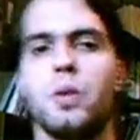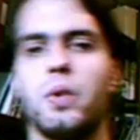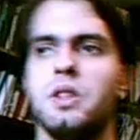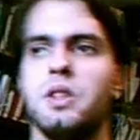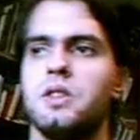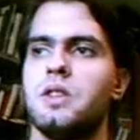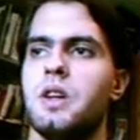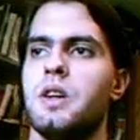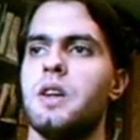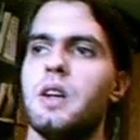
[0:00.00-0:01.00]
So we need
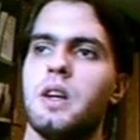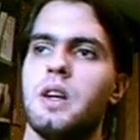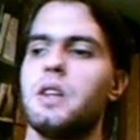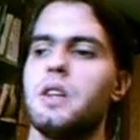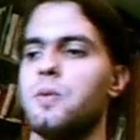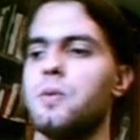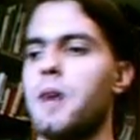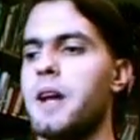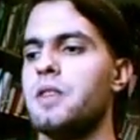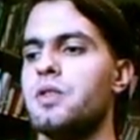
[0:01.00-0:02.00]
to
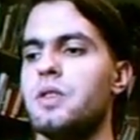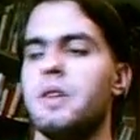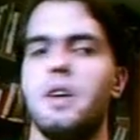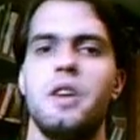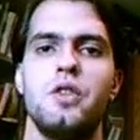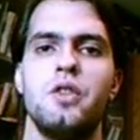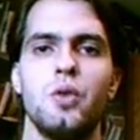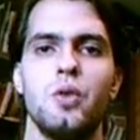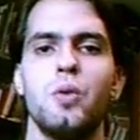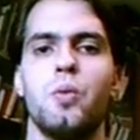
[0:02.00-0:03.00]
find
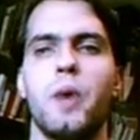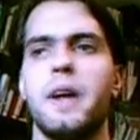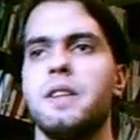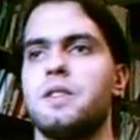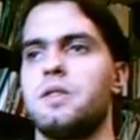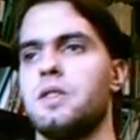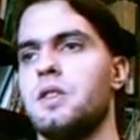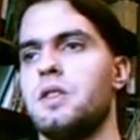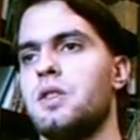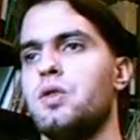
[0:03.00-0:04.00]
new ways
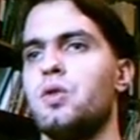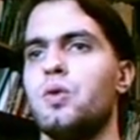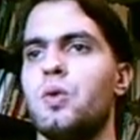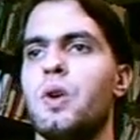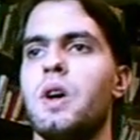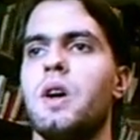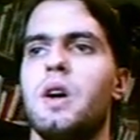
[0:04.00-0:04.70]
to